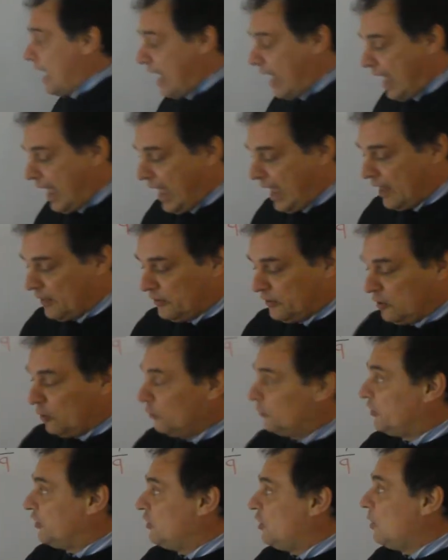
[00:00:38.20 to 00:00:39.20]
and
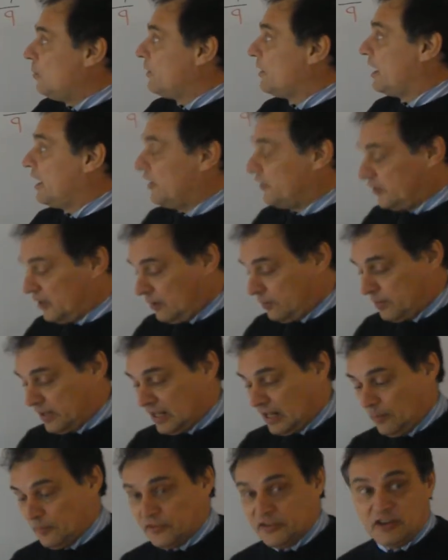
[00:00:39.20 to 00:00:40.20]
your denominator
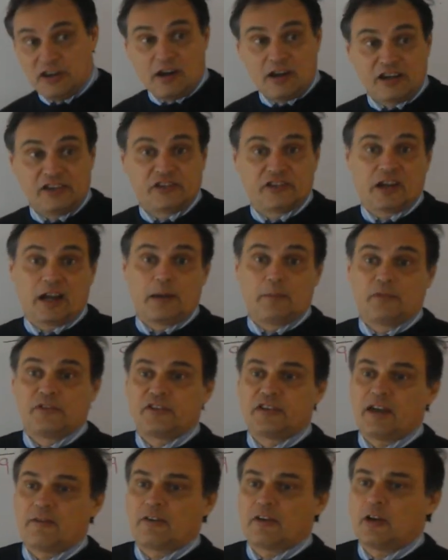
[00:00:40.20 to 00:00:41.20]
becomes 9 times
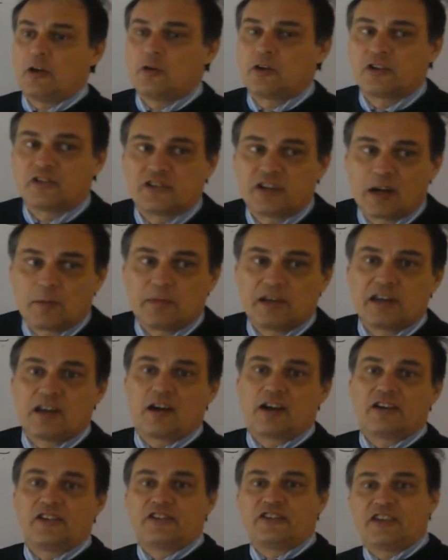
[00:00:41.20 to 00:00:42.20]
7. Who can tell me
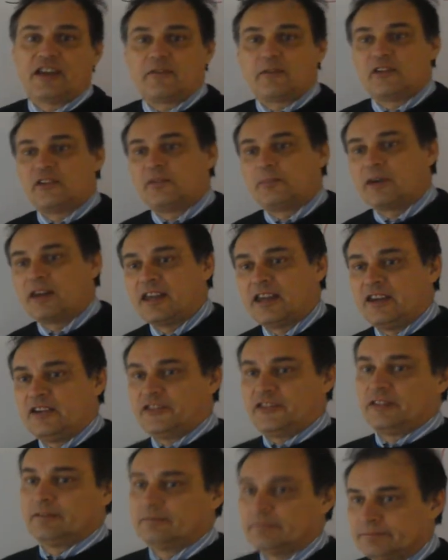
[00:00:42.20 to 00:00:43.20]
9 sevens,
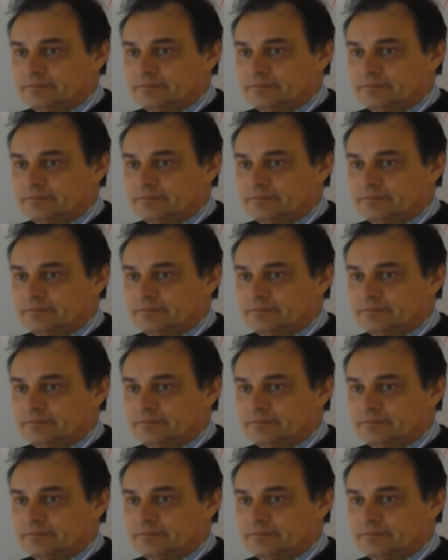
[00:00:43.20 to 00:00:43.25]
please?